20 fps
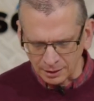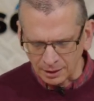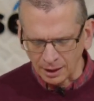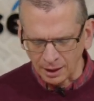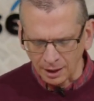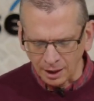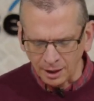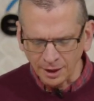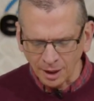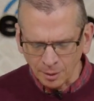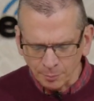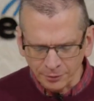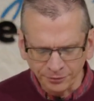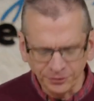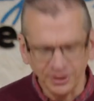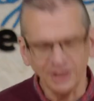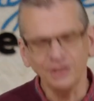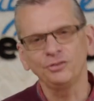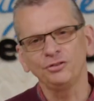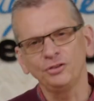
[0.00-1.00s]
A number of
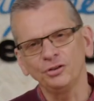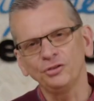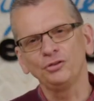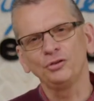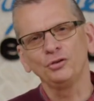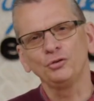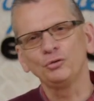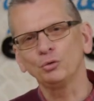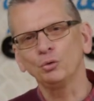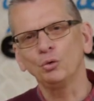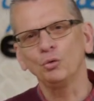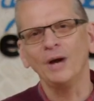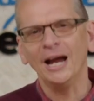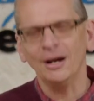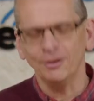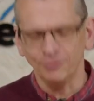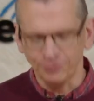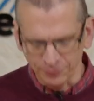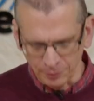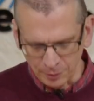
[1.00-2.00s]
things just to draw
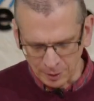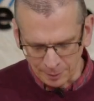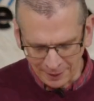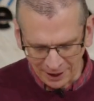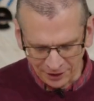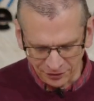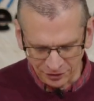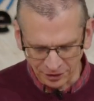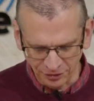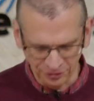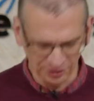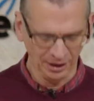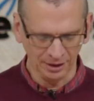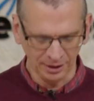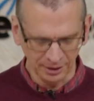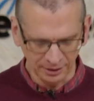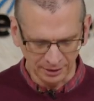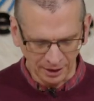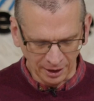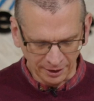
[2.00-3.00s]
out from the passage
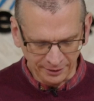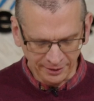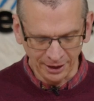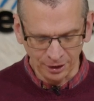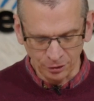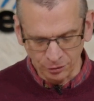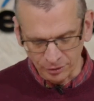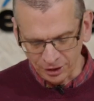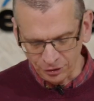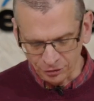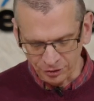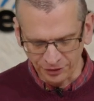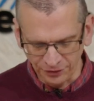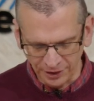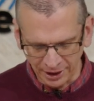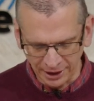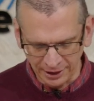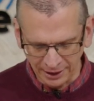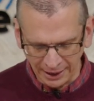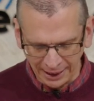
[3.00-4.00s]
that I think are
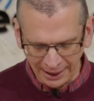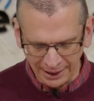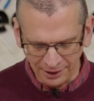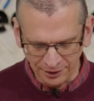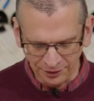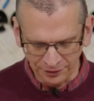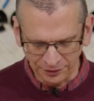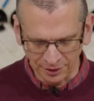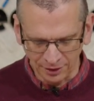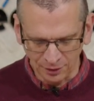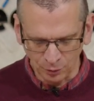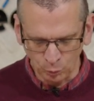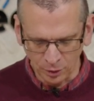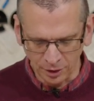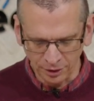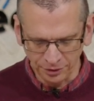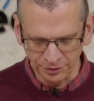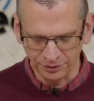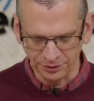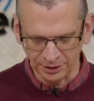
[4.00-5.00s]
interesting and
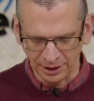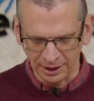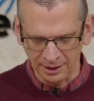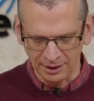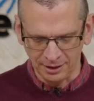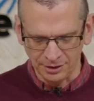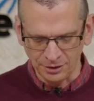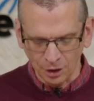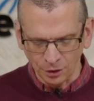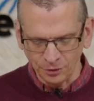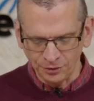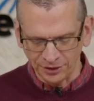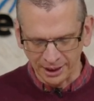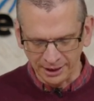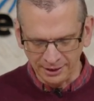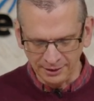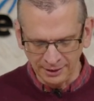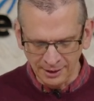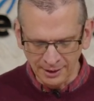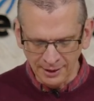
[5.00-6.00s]
worth
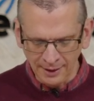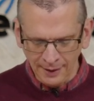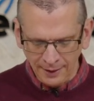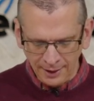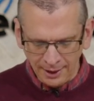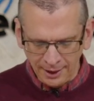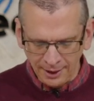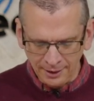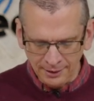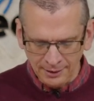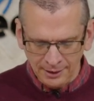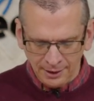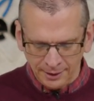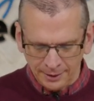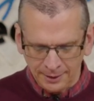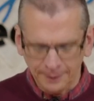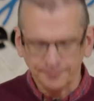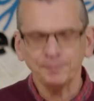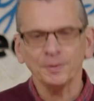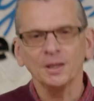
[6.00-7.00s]
noting.
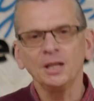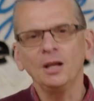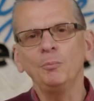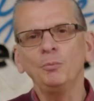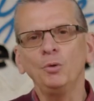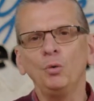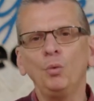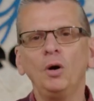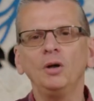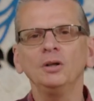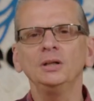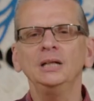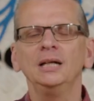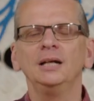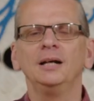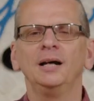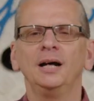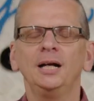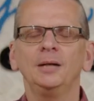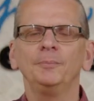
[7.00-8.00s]
Number one,
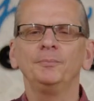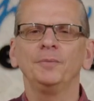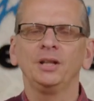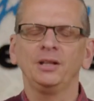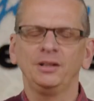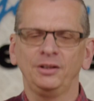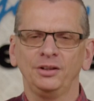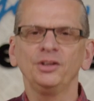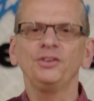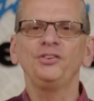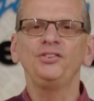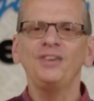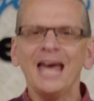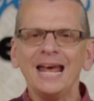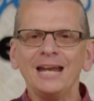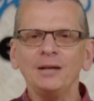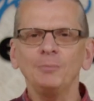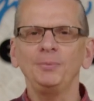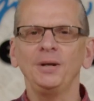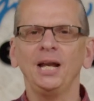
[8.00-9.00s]
there's
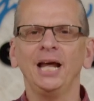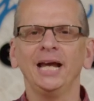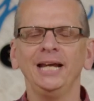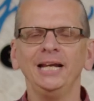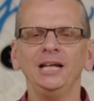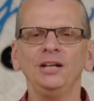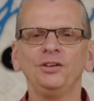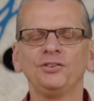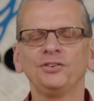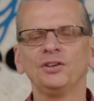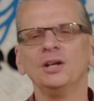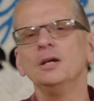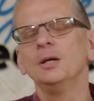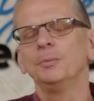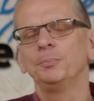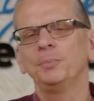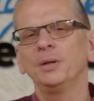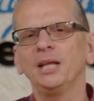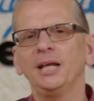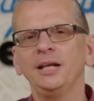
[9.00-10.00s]
10 plagues,
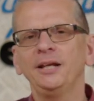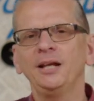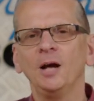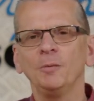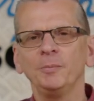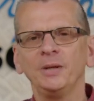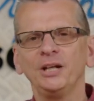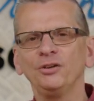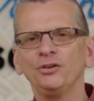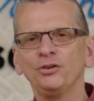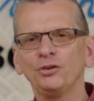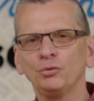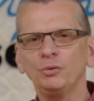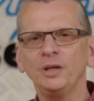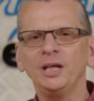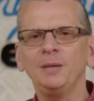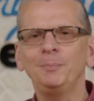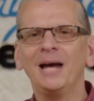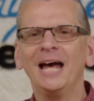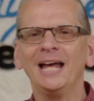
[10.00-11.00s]
but they come in
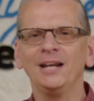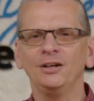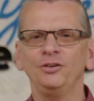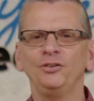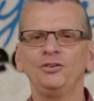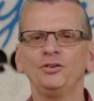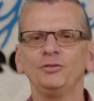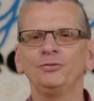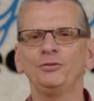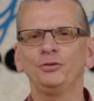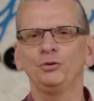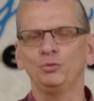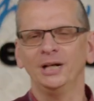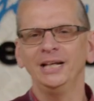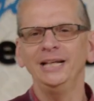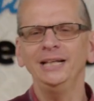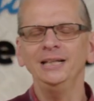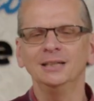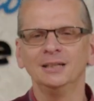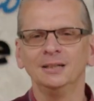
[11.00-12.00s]
three patterns of three.